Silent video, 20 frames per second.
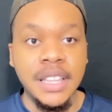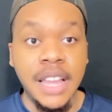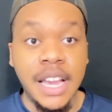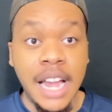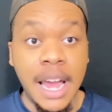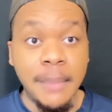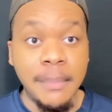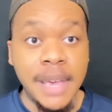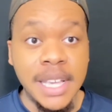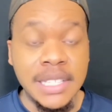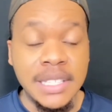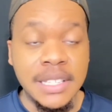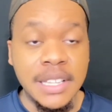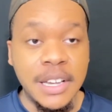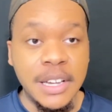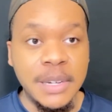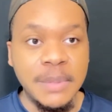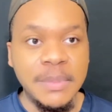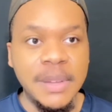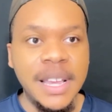like I messed
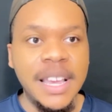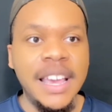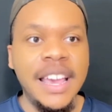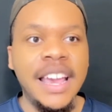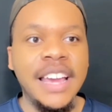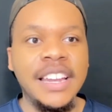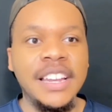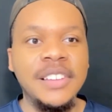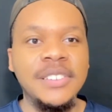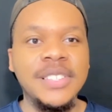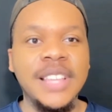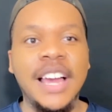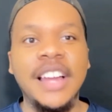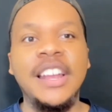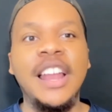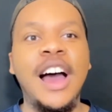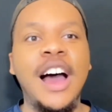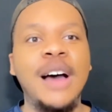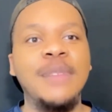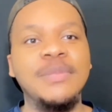up. And he was like,
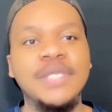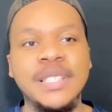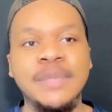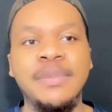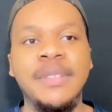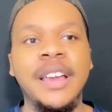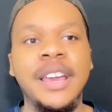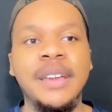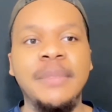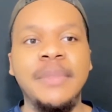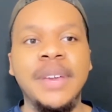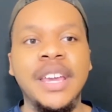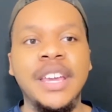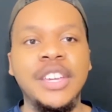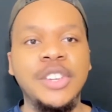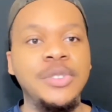nah, I'm just playing, man.